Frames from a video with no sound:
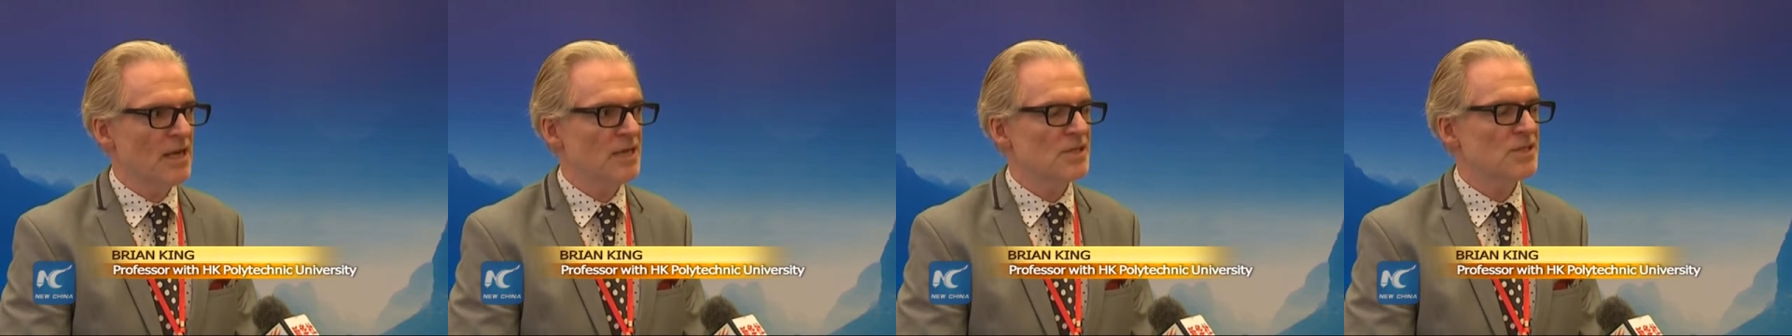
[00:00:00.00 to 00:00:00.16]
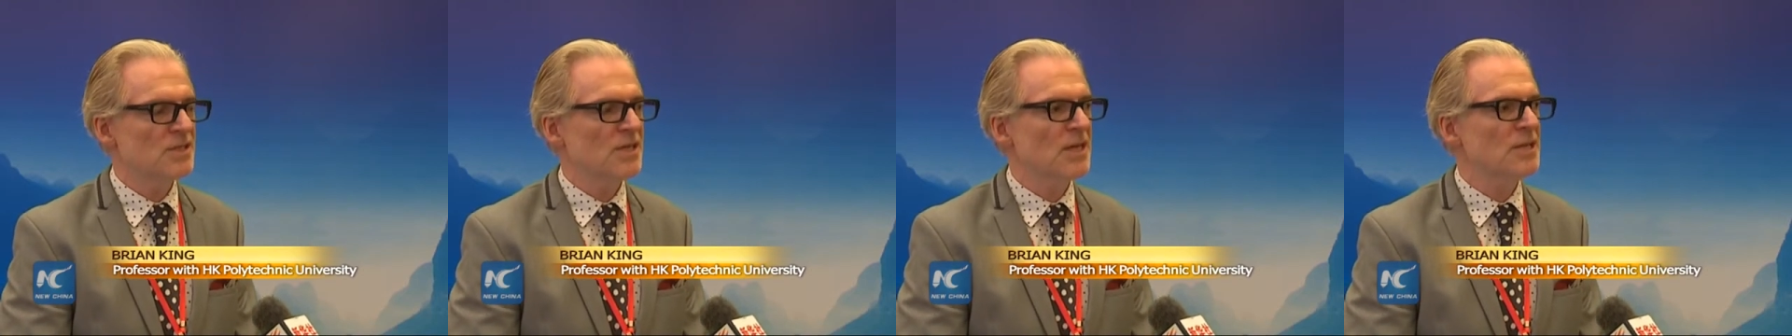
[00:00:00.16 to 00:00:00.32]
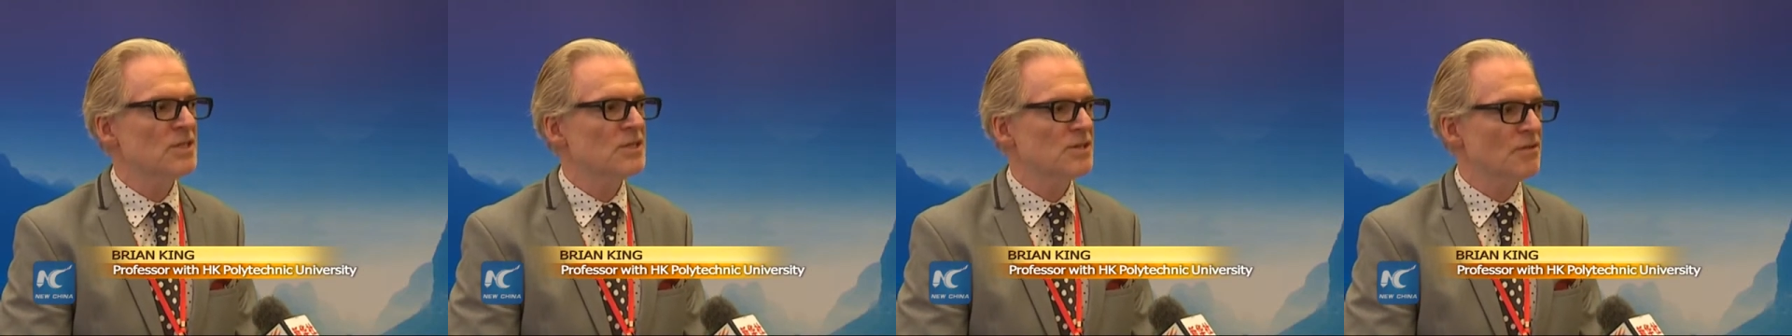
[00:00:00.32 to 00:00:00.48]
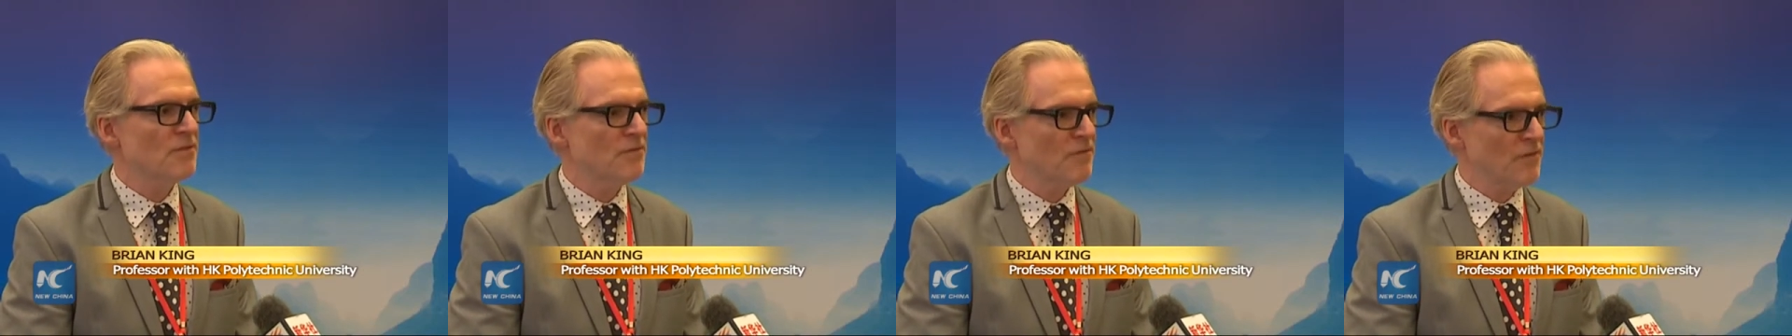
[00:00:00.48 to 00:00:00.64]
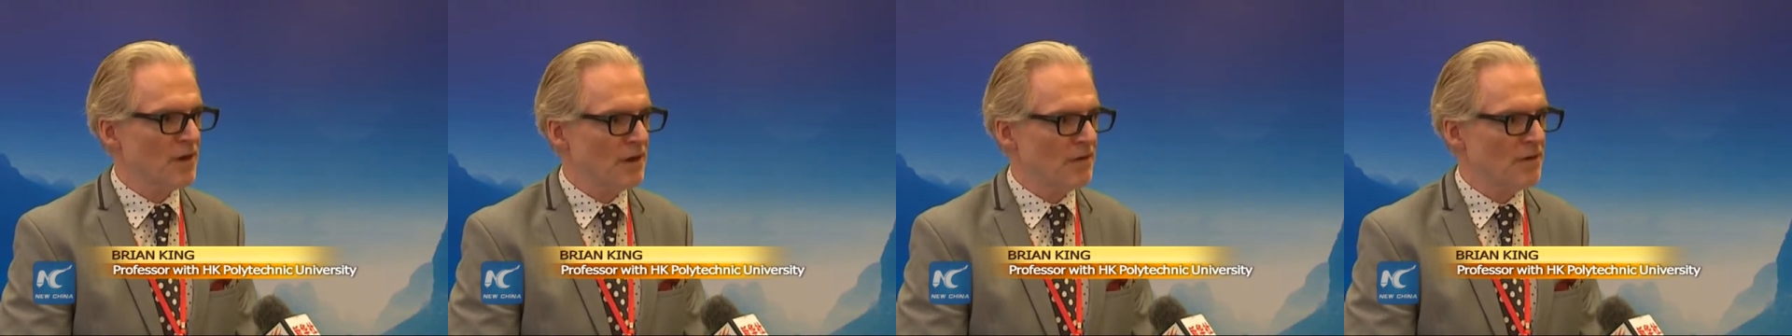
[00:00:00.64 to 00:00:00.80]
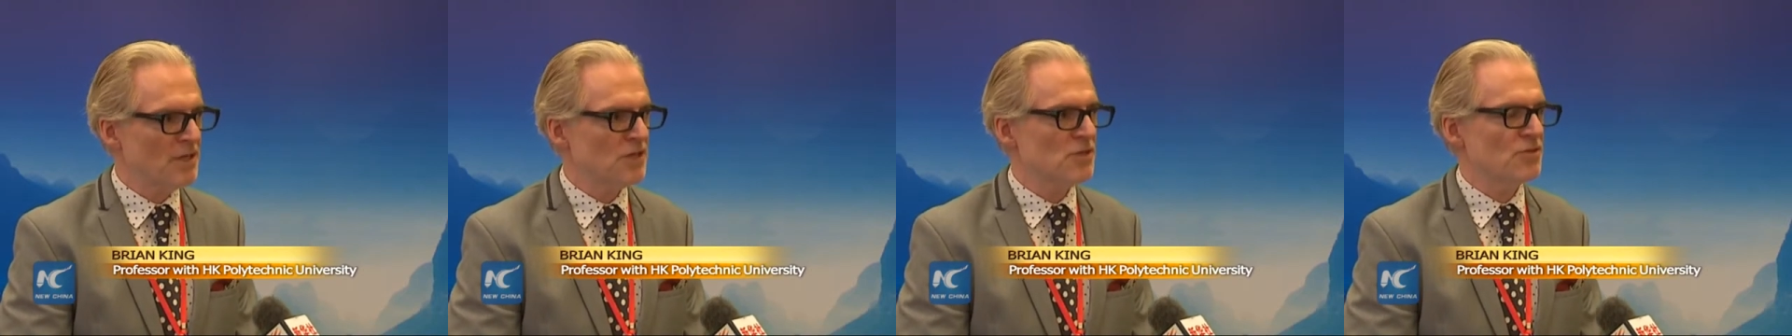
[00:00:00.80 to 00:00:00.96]
sends a
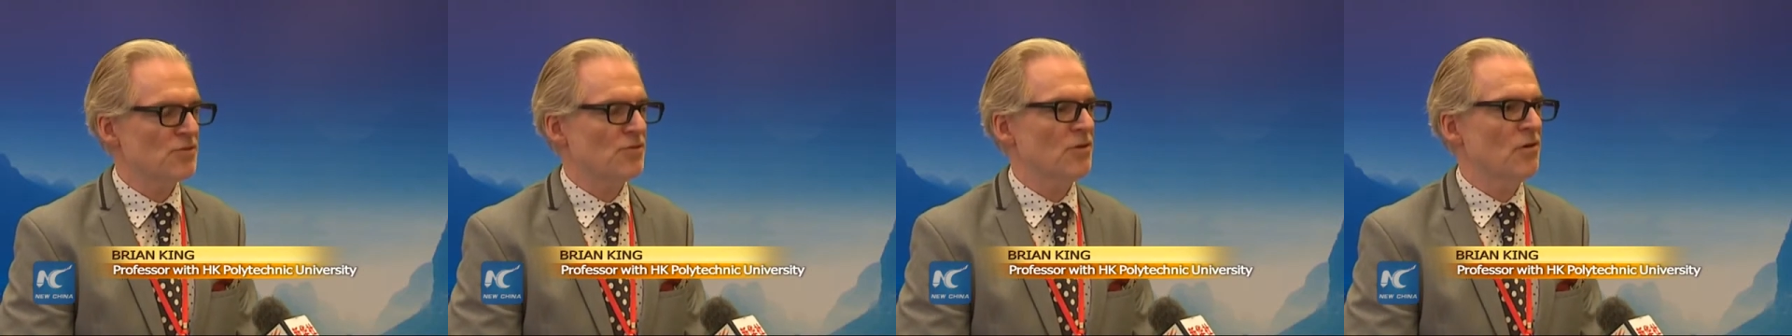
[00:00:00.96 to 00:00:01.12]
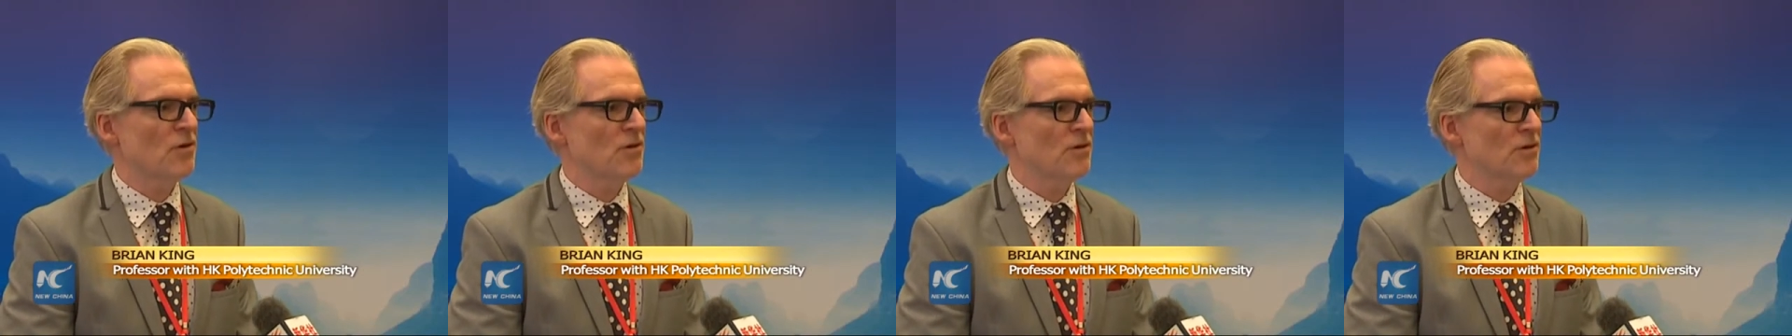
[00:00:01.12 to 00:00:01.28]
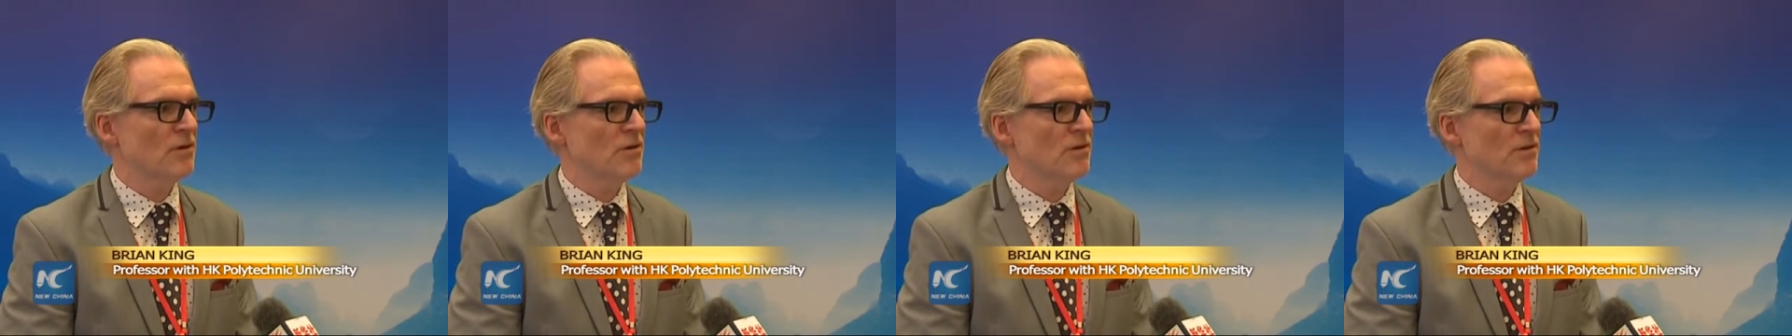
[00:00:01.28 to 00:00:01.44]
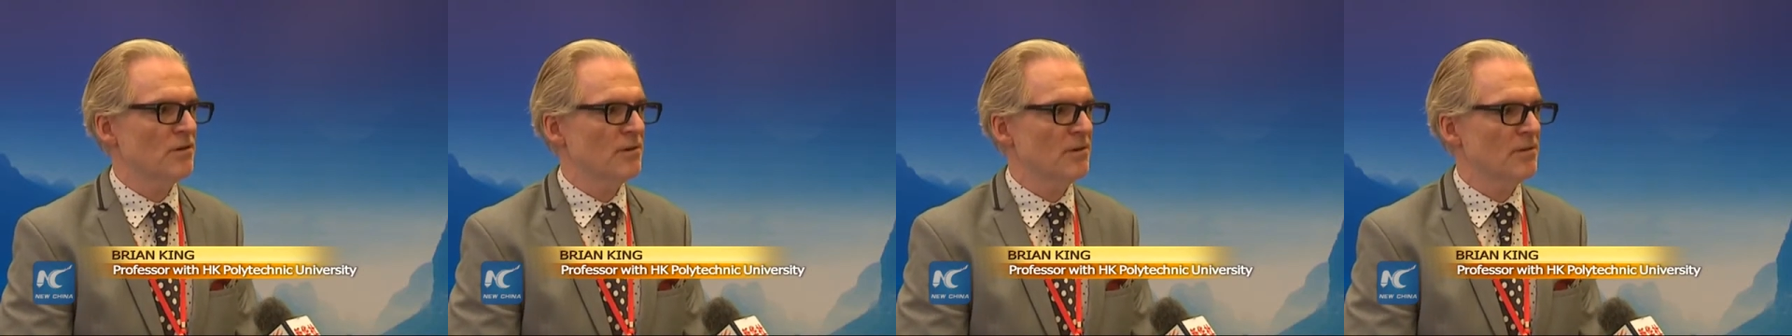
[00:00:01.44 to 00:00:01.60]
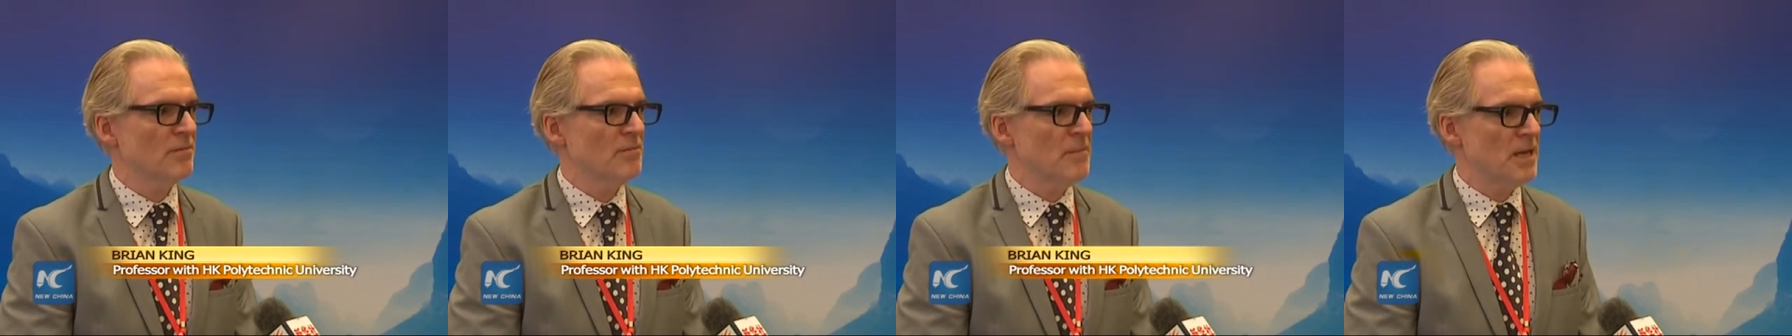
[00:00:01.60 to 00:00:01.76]
very strong